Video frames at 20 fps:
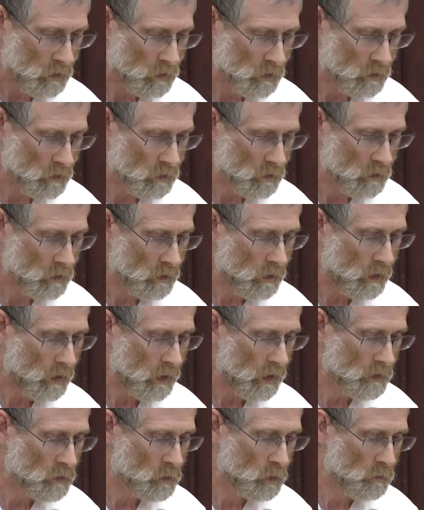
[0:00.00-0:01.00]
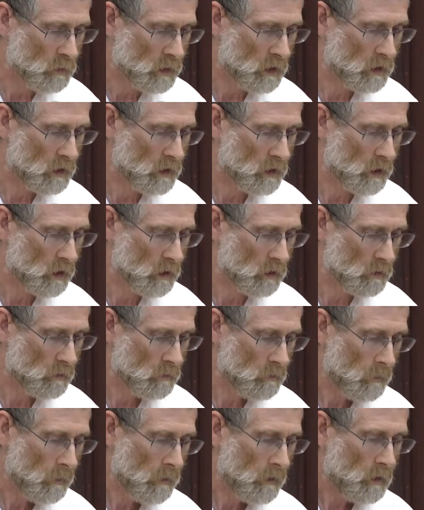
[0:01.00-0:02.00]
Ad Yomei Hillel
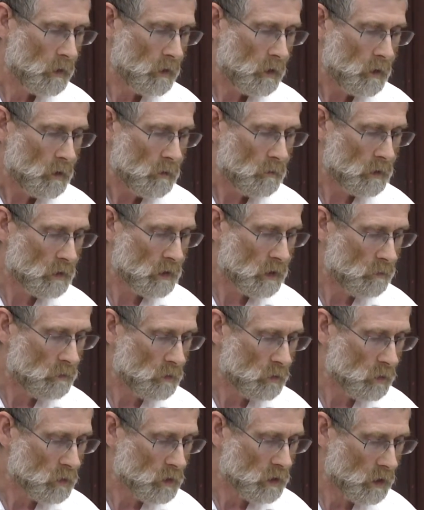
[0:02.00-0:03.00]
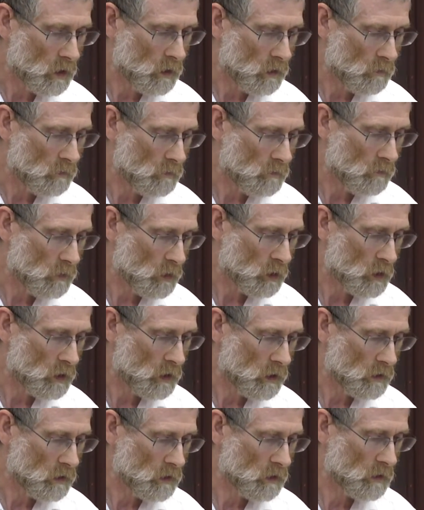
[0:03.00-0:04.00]
ben Rabbi Yehuda
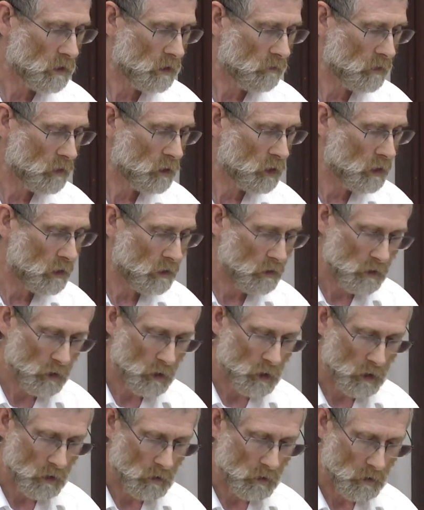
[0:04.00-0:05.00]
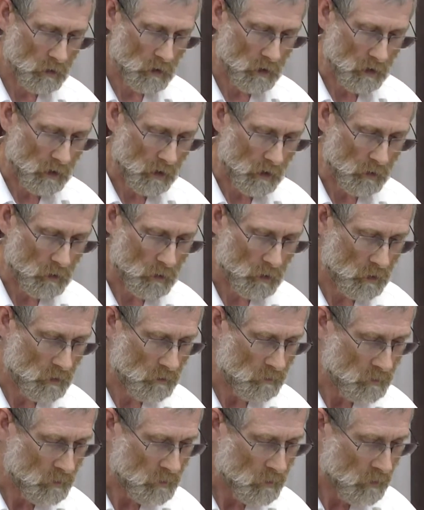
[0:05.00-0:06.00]
Bishnat Tavresh Ein Nishtarot, etc.
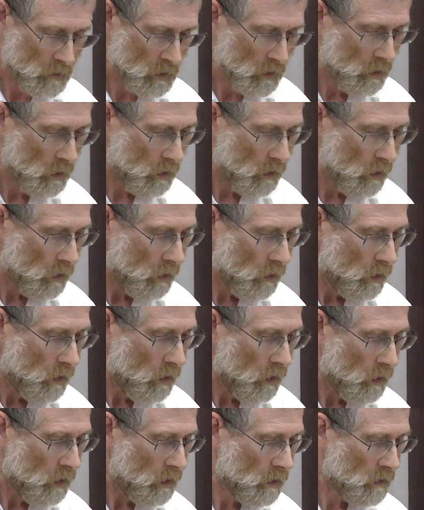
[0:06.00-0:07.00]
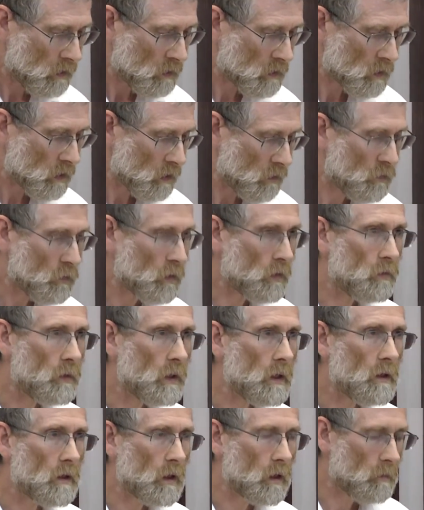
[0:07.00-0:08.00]
And if one
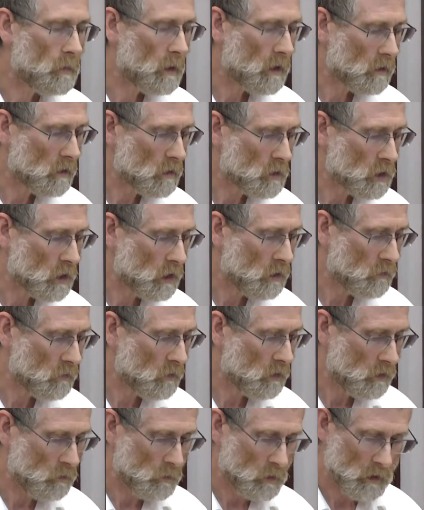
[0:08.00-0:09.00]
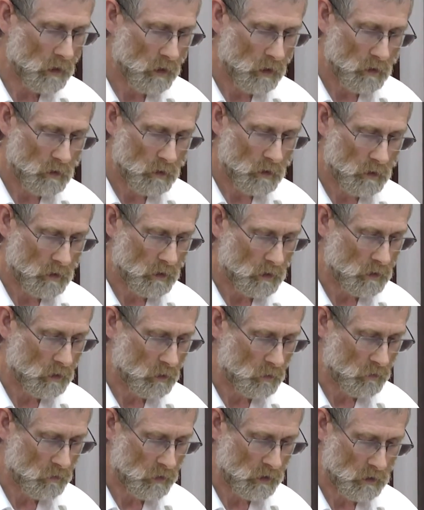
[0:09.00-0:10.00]
reads this passage carefully, one sees that
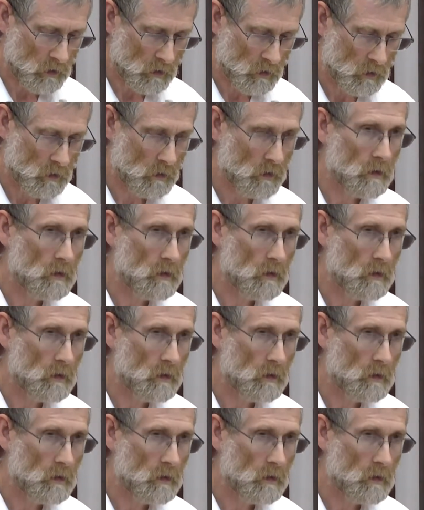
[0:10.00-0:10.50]
in fact